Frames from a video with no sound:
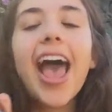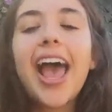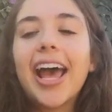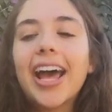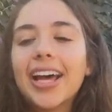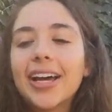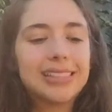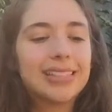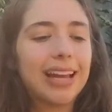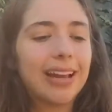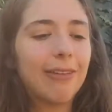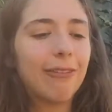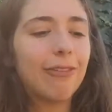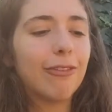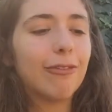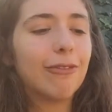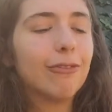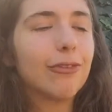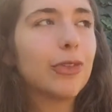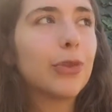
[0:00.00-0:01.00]
and it's like
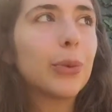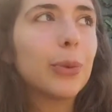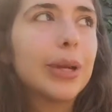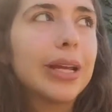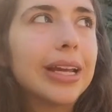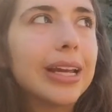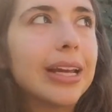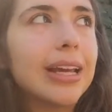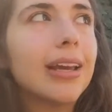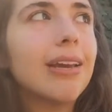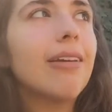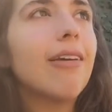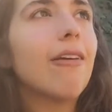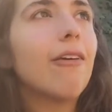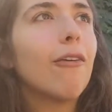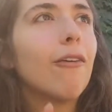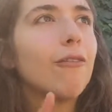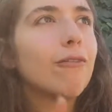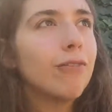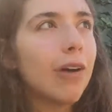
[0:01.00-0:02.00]
3,
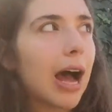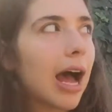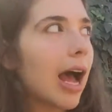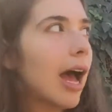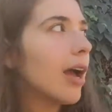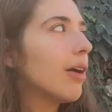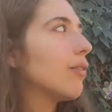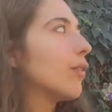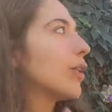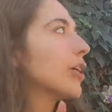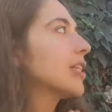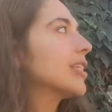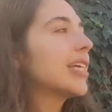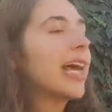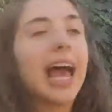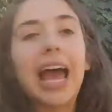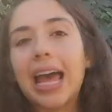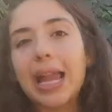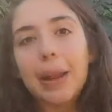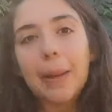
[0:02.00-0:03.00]
5, or
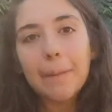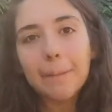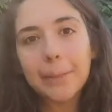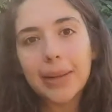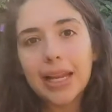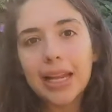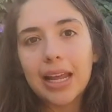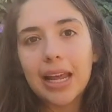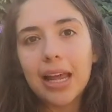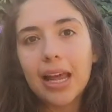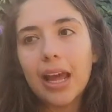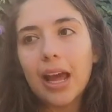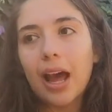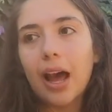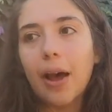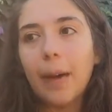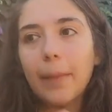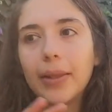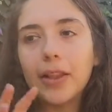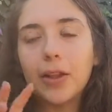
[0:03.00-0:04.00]
10-minute
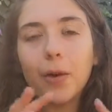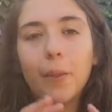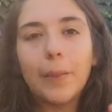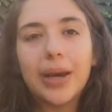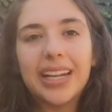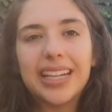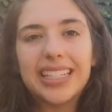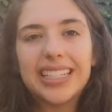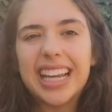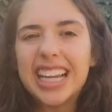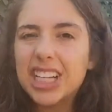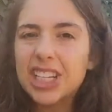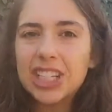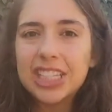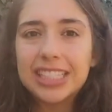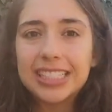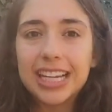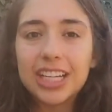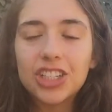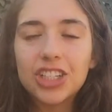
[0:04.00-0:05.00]
little
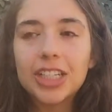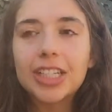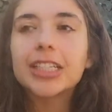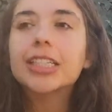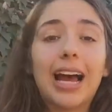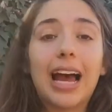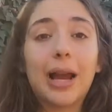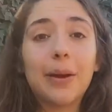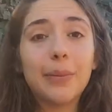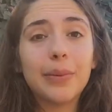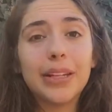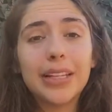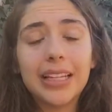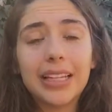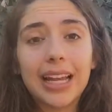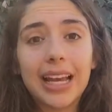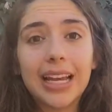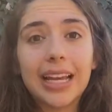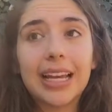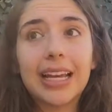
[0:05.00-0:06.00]
meditation session. I
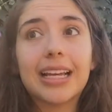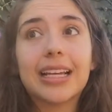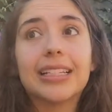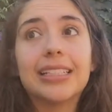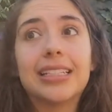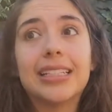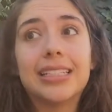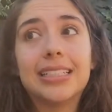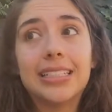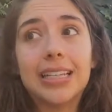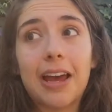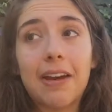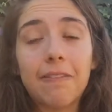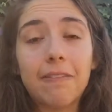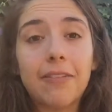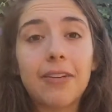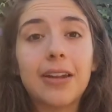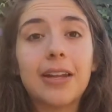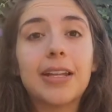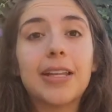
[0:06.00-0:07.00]
really like it because it
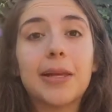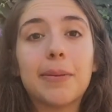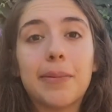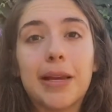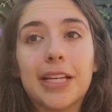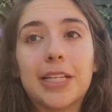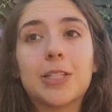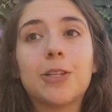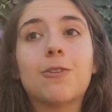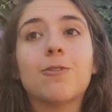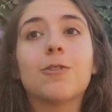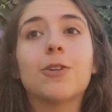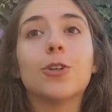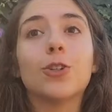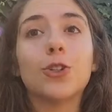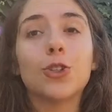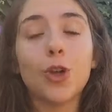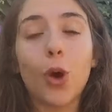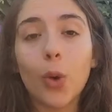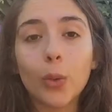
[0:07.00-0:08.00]
definitely makes you
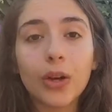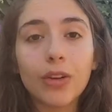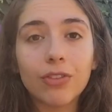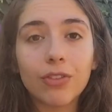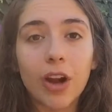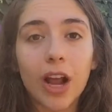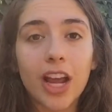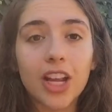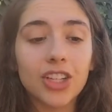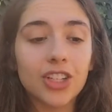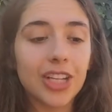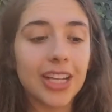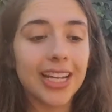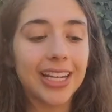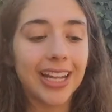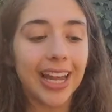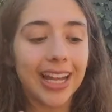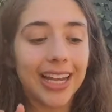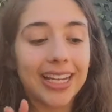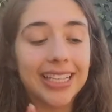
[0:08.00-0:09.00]
feel so refreshed.
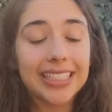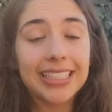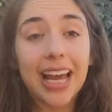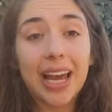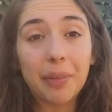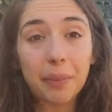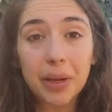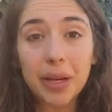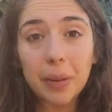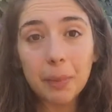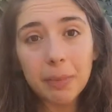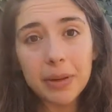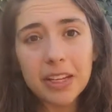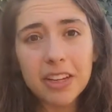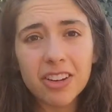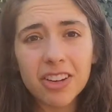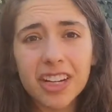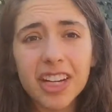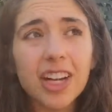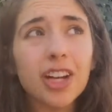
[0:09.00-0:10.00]
In like a 10-minute
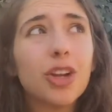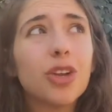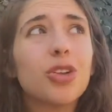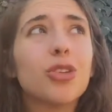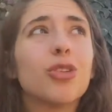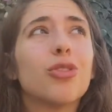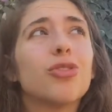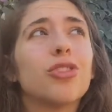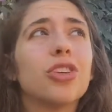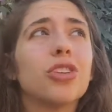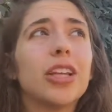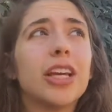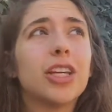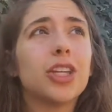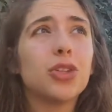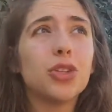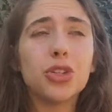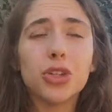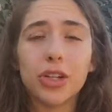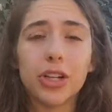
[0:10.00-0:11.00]
period, you'll feel
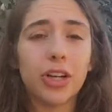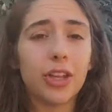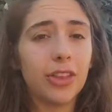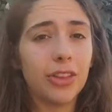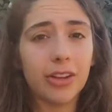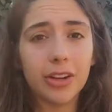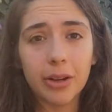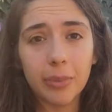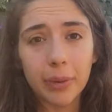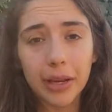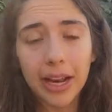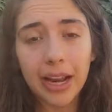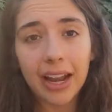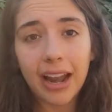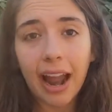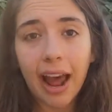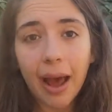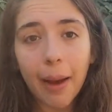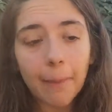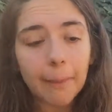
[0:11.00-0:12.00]
like you took a 30-minute
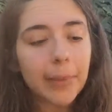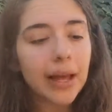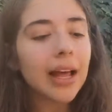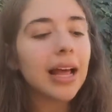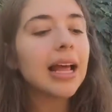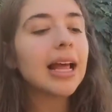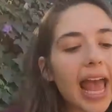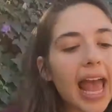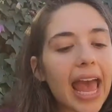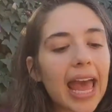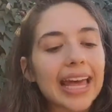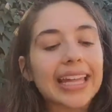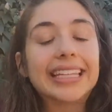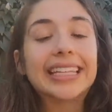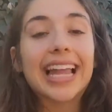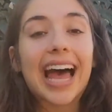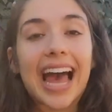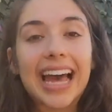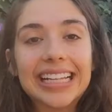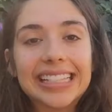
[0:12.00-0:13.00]
nap.
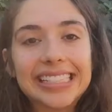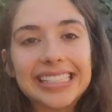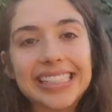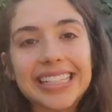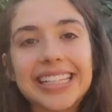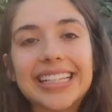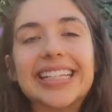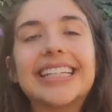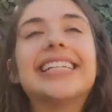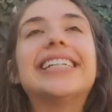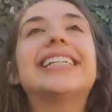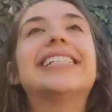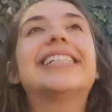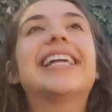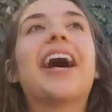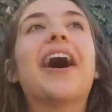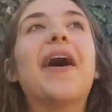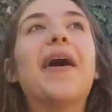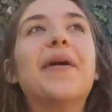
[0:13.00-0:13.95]
And last thing is